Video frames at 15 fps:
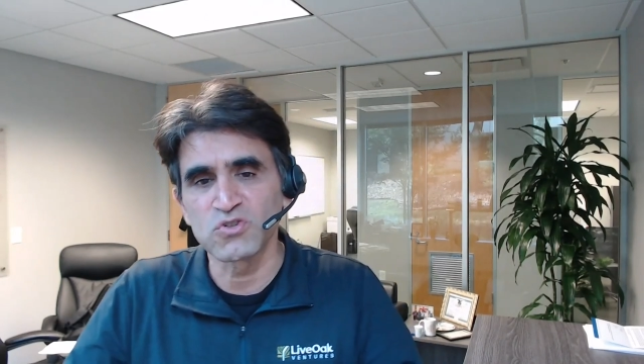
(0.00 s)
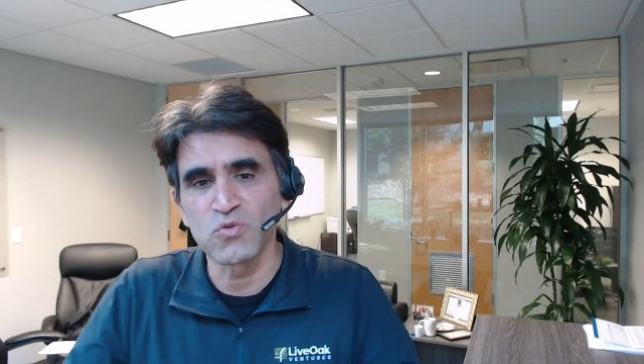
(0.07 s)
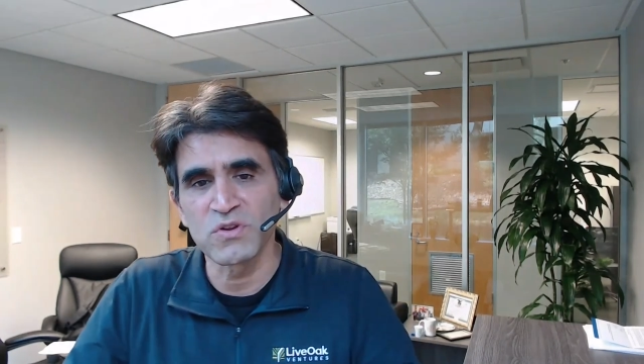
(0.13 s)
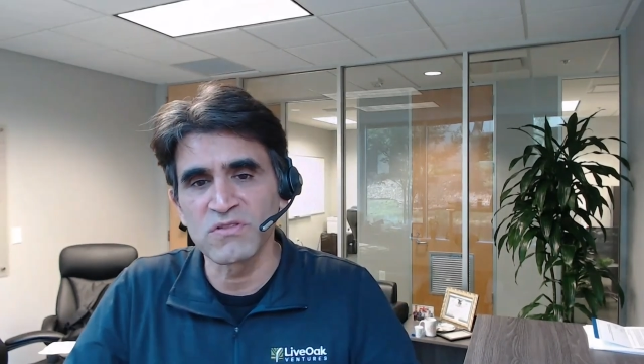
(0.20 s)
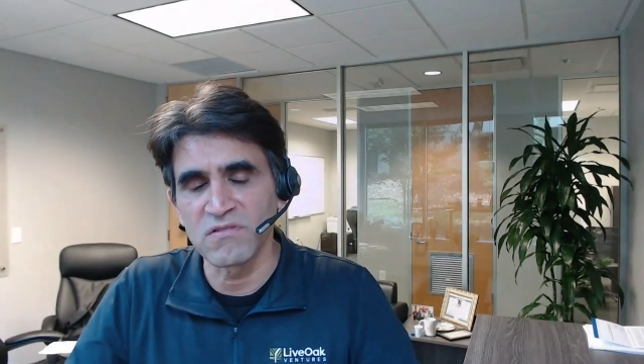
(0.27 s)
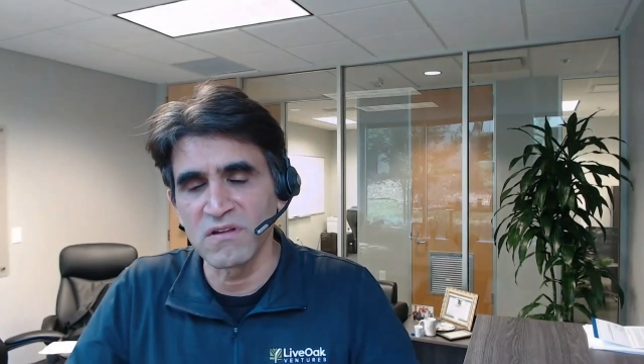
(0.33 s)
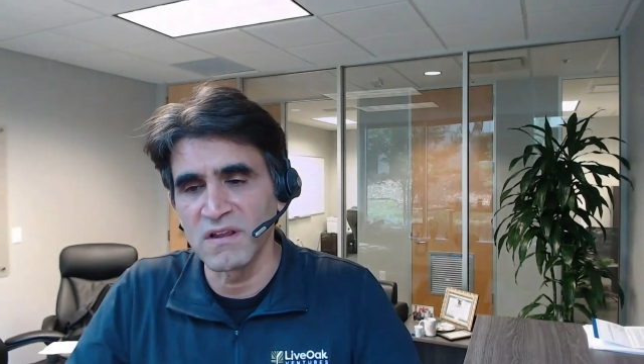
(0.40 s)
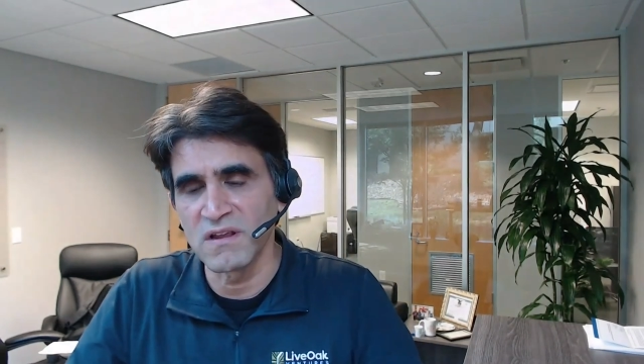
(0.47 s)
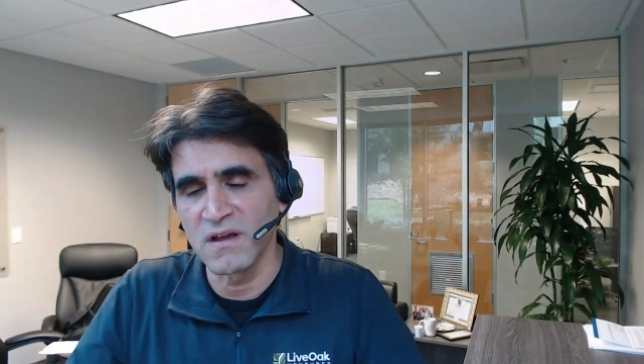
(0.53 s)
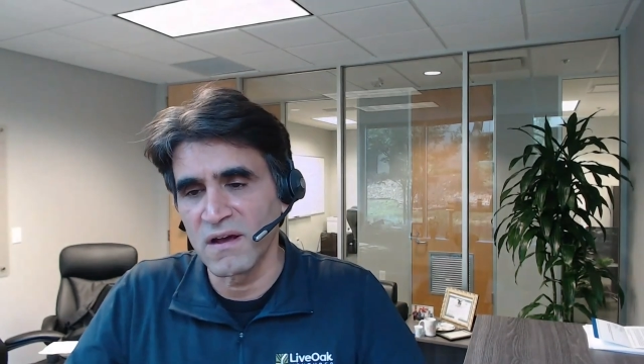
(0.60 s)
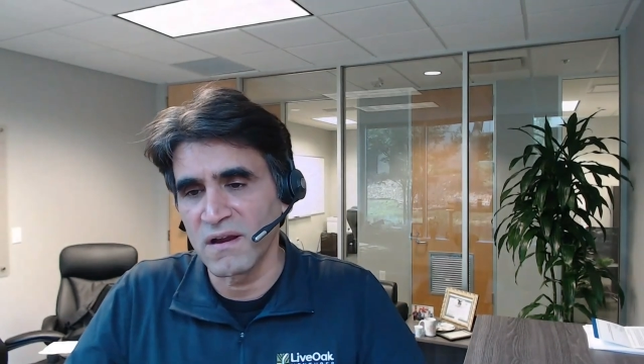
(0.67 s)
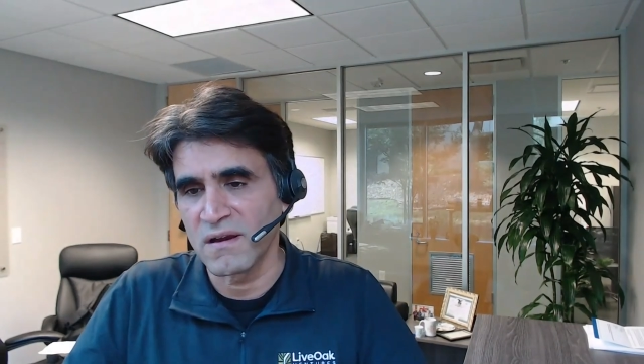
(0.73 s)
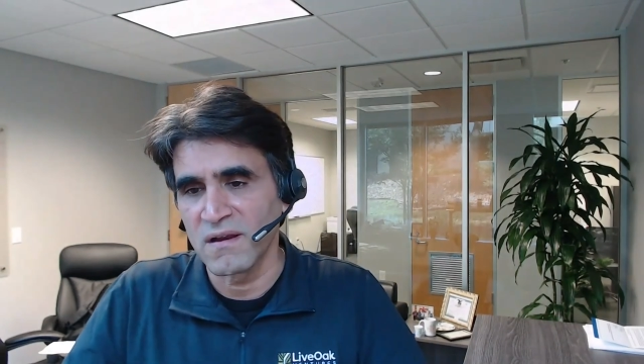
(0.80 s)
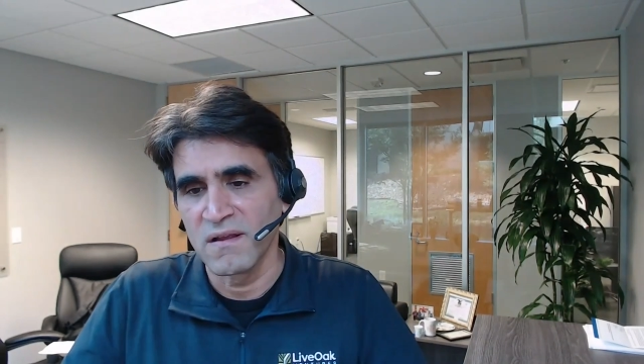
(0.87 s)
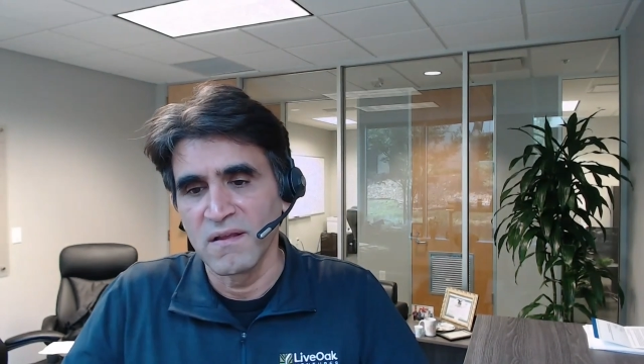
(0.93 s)
2 and 3
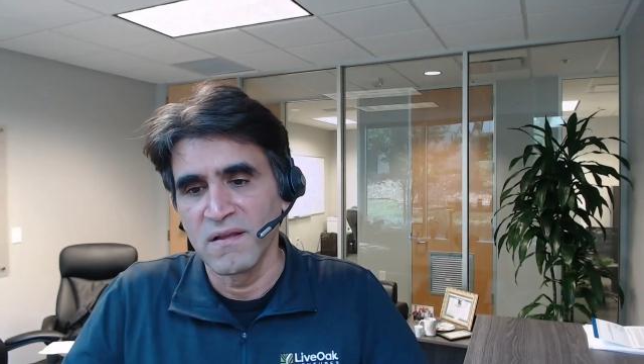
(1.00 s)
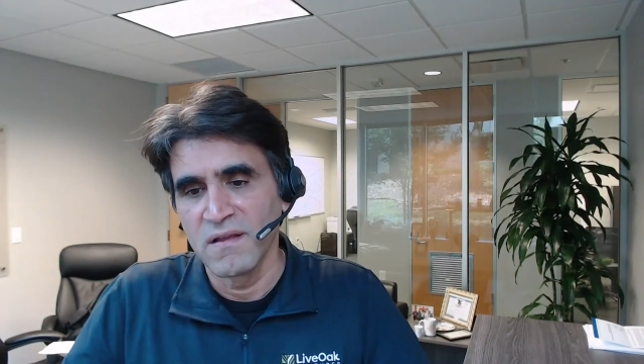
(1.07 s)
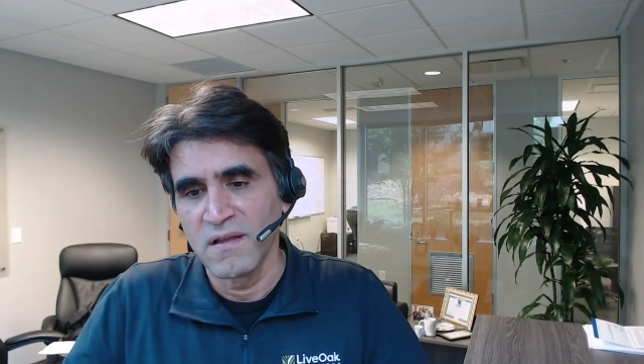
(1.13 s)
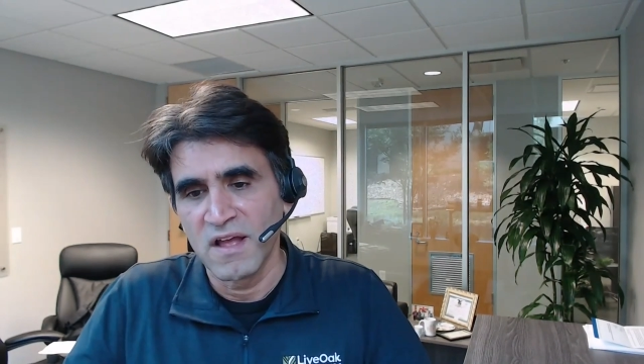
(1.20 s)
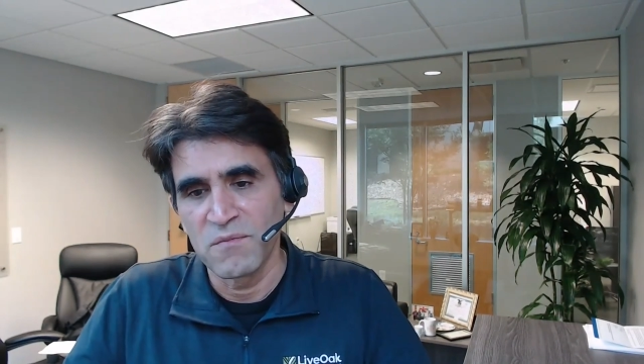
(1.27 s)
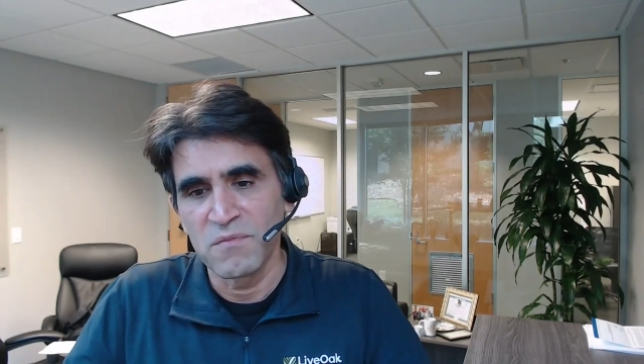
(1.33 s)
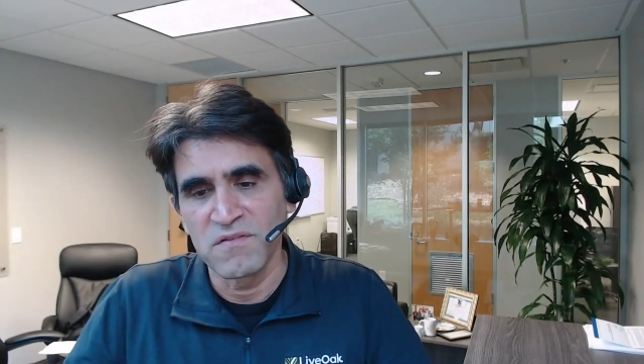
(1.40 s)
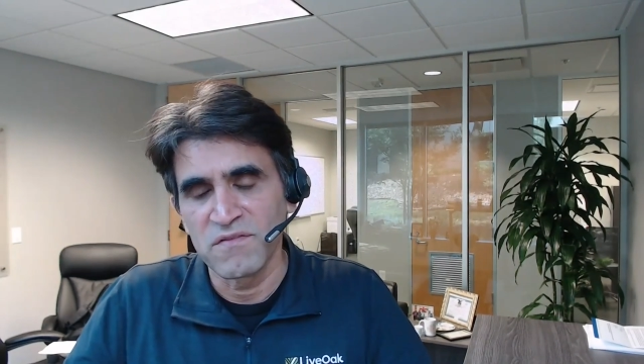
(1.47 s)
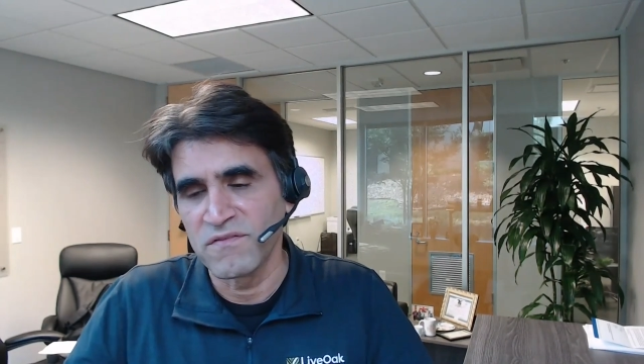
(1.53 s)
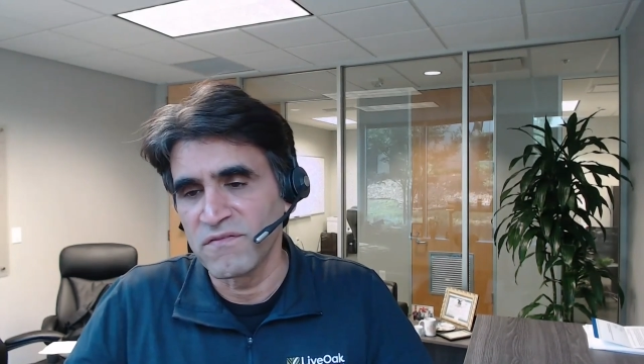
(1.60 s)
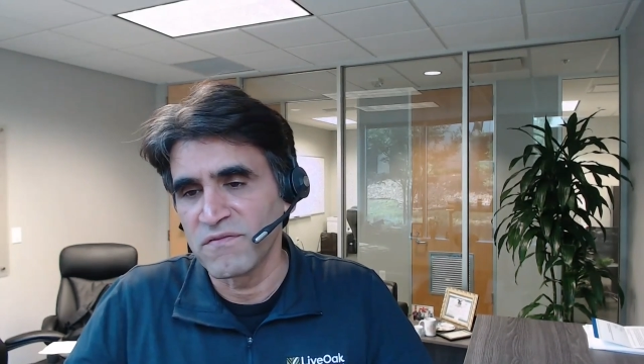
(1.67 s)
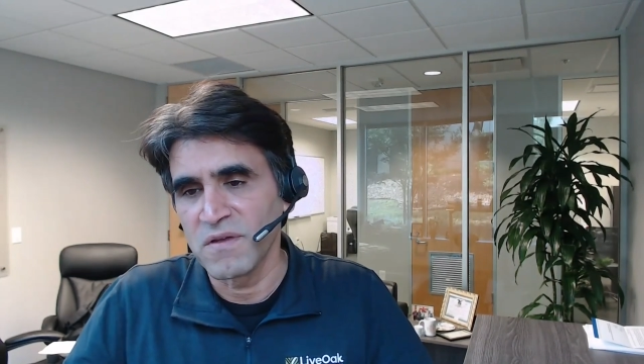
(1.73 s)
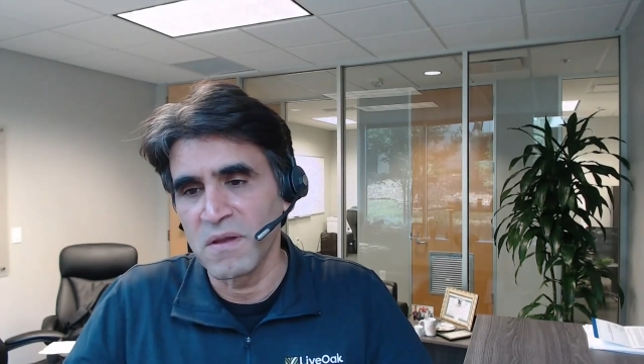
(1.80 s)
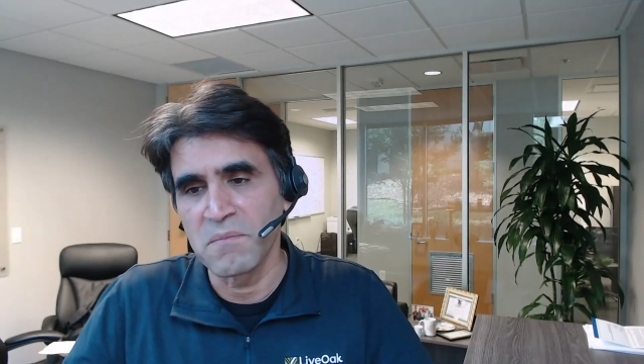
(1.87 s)
have been